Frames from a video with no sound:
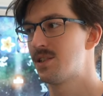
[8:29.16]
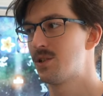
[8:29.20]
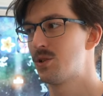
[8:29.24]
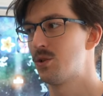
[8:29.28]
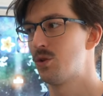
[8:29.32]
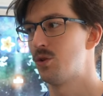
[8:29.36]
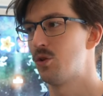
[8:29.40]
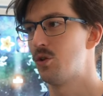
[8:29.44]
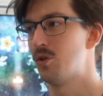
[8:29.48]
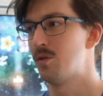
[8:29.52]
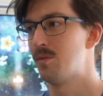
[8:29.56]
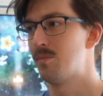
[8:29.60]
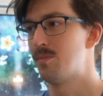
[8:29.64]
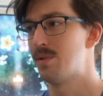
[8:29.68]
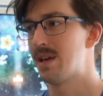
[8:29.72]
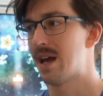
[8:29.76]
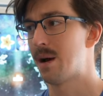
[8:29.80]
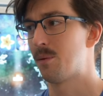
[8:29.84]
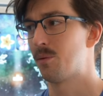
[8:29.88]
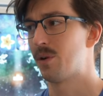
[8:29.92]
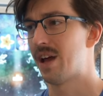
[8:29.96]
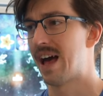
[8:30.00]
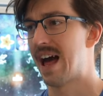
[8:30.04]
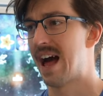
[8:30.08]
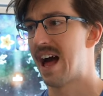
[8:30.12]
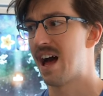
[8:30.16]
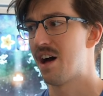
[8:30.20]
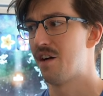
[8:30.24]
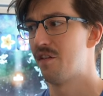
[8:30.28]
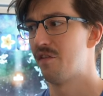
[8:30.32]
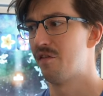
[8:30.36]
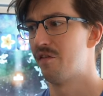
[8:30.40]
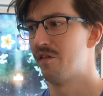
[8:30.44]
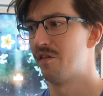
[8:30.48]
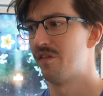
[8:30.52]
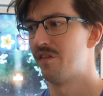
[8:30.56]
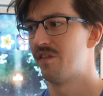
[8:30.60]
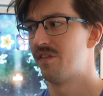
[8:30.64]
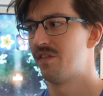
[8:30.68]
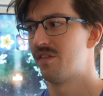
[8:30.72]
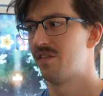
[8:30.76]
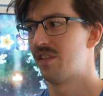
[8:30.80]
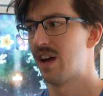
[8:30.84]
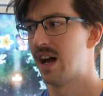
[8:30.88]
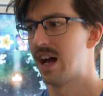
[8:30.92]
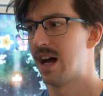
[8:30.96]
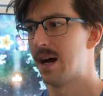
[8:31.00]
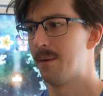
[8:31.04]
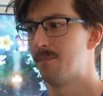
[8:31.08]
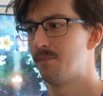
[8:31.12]
To be able to have
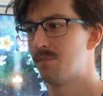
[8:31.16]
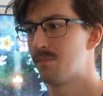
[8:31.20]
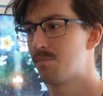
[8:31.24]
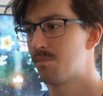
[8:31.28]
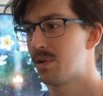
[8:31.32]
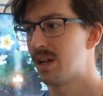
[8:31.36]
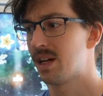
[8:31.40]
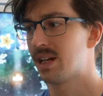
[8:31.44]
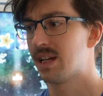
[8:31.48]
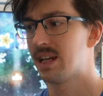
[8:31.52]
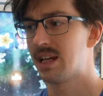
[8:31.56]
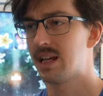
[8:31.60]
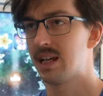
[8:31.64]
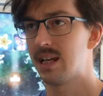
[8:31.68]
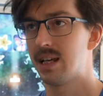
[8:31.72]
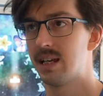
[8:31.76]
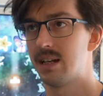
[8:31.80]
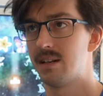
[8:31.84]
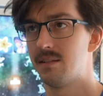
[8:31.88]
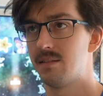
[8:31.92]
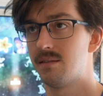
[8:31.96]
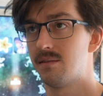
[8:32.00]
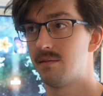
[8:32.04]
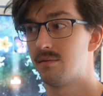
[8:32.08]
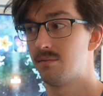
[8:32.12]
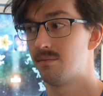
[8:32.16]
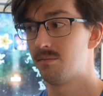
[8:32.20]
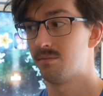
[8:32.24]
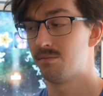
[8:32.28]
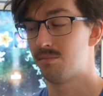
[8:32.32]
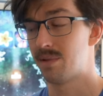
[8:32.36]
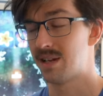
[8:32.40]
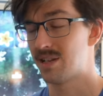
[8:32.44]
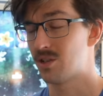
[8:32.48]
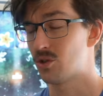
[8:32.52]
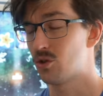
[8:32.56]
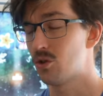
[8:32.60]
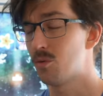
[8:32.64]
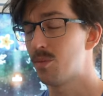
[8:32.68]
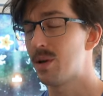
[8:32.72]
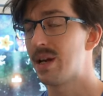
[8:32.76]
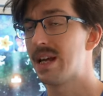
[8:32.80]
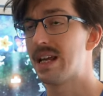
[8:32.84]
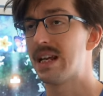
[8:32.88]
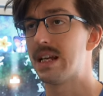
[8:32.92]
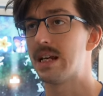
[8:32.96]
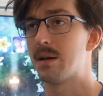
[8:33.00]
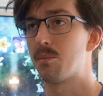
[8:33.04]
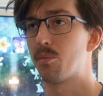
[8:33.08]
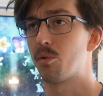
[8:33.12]
plug-in, be super
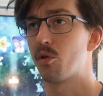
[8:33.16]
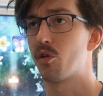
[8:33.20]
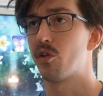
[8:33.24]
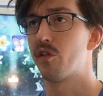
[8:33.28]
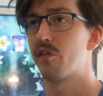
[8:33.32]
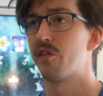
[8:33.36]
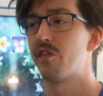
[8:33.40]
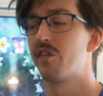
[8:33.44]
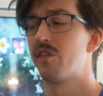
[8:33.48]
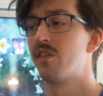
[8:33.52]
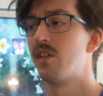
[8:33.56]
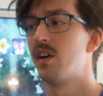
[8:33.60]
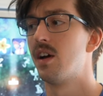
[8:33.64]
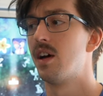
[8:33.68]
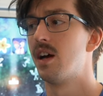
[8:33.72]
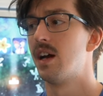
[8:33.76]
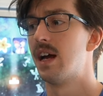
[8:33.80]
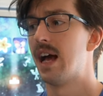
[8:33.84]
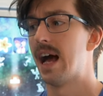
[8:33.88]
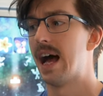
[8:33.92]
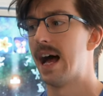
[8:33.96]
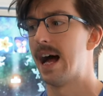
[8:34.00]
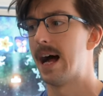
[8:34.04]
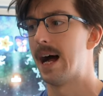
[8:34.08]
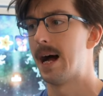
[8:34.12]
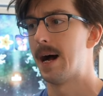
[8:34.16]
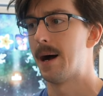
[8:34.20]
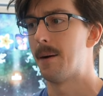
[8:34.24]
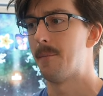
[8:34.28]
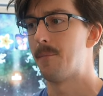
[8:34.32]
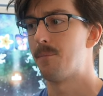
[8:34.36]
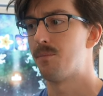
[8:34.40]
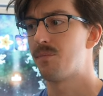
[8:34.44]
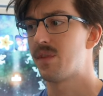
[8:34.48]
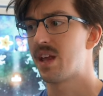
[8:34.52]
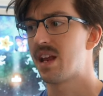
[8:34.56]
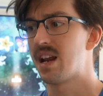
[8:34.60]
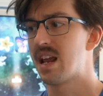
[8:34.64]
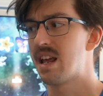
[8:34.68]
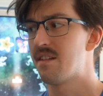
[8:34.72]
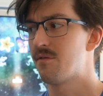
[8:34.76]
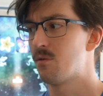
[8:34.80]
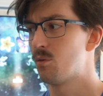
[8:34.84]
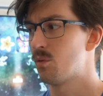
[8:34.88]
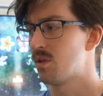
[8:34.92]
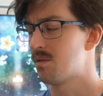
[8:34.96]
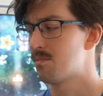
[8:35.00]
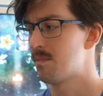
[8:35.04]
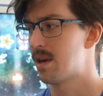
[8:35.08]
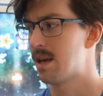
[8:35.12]
idiot-proof, and
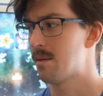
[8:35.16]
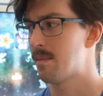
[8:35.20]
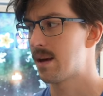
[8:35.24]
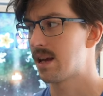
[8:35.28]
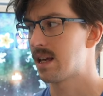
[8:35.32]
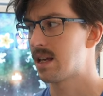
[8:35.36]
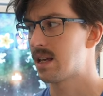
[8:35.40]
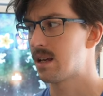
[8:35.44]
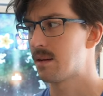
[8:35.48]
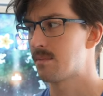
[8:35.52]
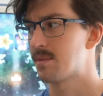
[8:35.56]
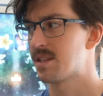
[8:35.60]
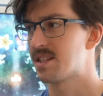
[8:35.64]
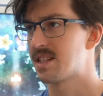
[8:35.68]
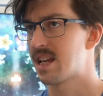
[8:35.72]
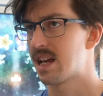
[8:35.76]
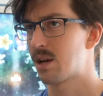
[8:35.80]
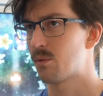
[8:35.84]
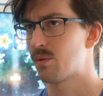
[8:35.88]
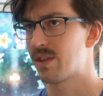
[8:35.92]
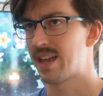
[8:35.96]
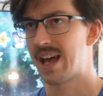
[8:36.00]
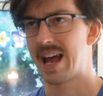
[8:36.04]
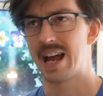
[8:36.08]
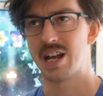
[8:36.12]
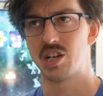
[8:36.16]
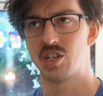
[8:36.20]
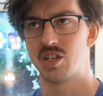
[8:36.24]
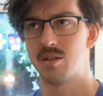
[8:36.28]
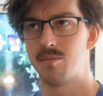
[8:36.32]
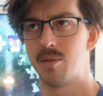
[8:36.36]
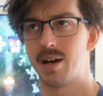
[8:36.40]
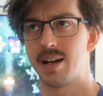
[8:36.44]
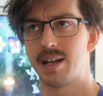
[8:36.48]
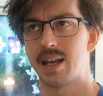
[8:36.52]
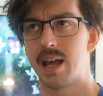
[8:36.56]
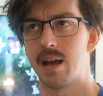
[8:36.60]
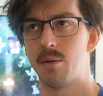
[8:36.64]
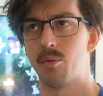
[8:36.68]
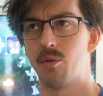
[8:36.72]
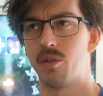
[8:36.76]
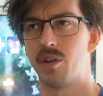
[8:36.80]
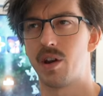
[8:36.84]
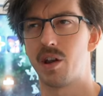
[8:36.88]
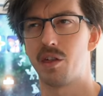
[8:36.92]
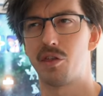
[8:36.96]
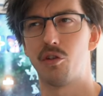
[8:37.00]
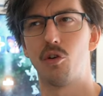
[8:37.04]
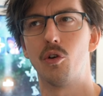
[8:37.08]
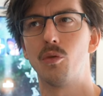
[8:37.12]
even with me making a mistake with a HDMI cable
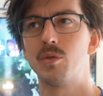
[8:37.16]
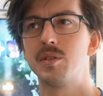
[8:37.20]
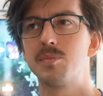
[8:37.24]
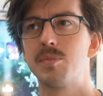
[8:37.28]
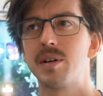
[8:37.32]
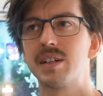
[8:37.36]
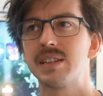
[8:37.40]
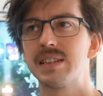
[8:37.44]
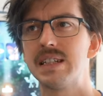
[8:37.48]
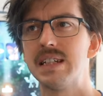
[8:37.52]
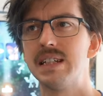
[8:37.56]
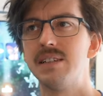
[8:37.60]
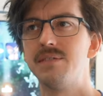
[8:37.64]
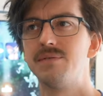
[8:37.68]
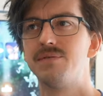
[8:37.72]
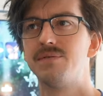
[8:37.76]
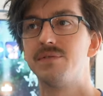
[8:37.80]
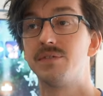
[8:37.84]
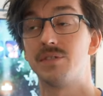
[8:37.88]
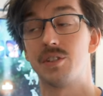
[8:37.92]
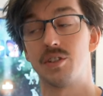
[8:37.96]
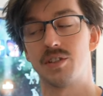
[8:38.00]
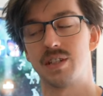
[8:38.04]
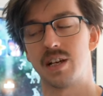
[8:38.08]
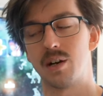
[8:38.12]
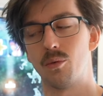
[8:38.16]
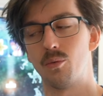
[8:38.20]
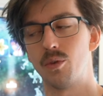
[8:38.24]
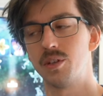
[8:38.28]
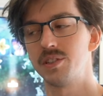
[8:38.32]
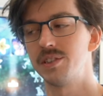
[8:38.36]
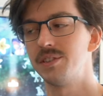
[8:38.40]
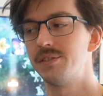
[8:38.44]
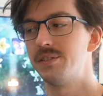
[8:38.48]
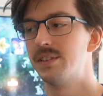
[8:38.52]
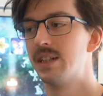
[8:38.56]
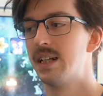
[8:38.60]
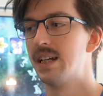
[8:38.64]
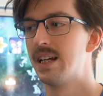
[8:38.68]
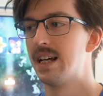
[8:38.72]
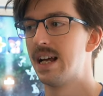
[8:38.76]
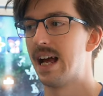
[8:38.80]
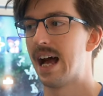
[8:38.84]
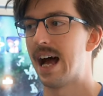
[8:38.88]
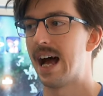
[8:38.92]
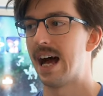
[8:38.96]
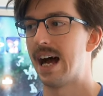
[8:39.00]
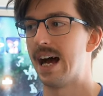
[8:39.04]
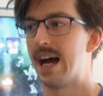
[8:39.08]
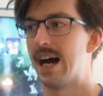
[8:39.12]
that I thought was plugged in, turns out it wasn't,
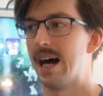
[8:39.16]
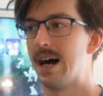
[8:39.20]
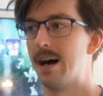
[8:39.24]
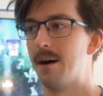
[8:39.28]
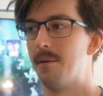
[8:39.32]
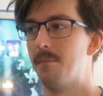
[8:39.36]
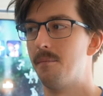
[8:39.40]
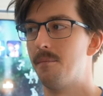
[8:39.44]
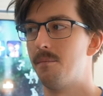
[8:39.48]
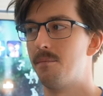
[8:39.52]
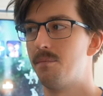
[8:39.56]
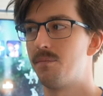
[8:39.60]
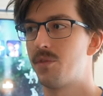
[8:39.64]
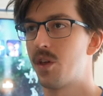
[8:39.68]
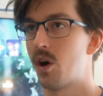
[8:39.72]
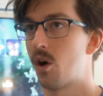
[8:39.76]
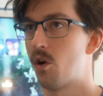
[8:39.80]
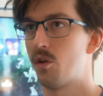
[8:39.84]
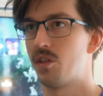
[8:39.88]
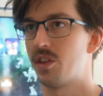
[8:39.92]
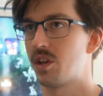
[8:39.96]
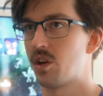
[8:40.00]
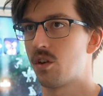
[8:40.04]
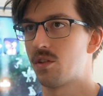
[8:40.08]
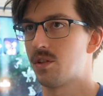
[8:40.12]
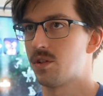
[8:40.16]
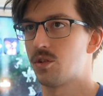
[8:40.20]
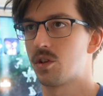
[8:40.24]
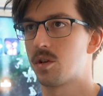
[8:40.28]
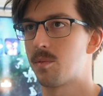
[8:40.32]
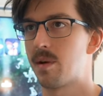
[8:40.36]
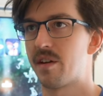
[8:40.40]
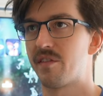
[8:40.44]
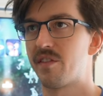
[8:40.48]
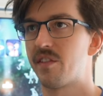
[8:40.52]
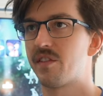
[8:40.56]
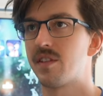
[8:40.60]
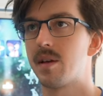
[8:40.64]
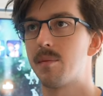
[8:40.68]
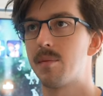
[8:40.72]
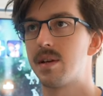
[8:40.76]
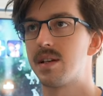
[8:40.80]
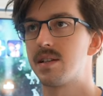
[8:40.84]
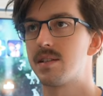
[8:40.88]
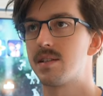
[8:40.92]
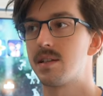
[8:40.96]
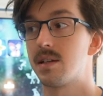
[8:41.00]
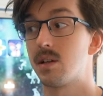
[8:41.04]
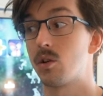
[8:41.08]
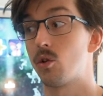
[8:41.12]
the whole thing only took about 15
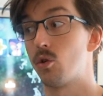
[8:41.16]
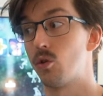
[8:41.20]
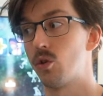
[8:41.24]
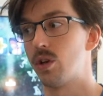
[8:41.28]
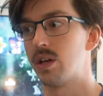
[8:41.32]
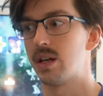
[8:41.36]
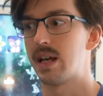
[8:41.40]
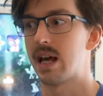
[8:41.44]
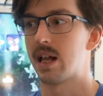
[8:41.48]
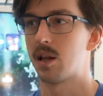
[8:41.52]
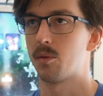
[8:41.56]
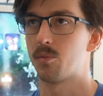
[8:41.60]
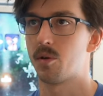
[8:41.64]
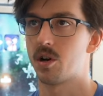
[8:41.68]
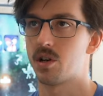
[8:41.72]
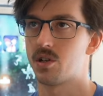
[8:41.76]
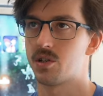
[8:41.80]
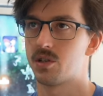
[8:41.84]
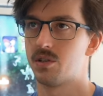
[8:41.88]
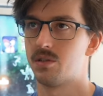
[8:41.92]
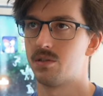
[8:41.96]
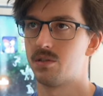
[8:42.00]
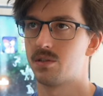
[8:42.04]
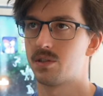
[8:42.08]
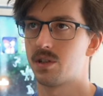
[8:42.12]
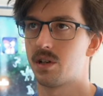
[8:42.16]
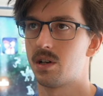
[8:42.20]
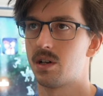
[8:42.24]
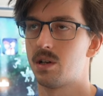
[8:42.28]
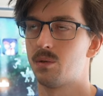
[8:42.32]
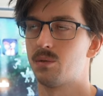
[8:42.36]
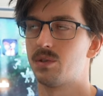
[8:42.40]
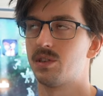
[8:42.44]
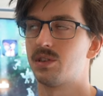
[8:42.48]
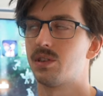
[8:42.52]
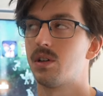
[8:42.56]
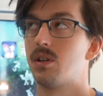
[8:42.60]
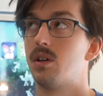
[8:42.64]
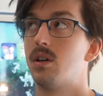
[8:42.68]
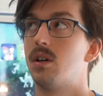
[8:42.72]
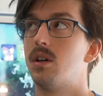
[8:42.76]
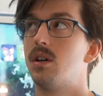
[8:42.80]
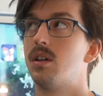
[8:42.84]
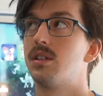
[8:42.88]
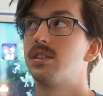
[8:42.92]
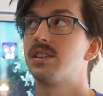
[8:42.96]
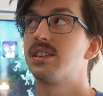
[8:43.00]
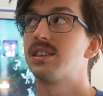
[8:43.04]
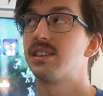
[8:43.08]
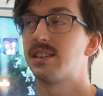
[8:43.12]
minutes, including calibration, so it was
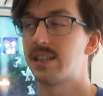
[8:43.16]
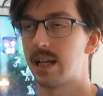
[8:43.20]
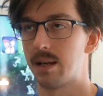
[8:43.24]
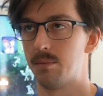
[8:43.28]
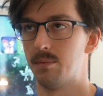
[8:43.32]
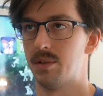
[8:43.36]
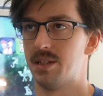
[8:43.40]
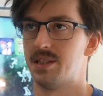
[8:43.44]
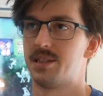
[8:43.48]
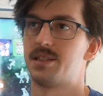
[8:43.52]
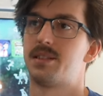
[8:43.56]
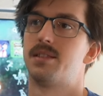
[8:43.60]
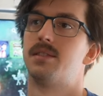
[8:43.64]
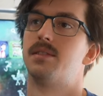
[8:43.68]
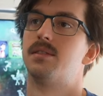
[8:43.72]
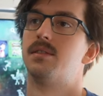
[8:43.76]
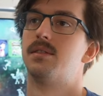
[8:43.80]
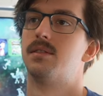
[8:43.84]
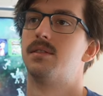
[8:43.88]
seamless.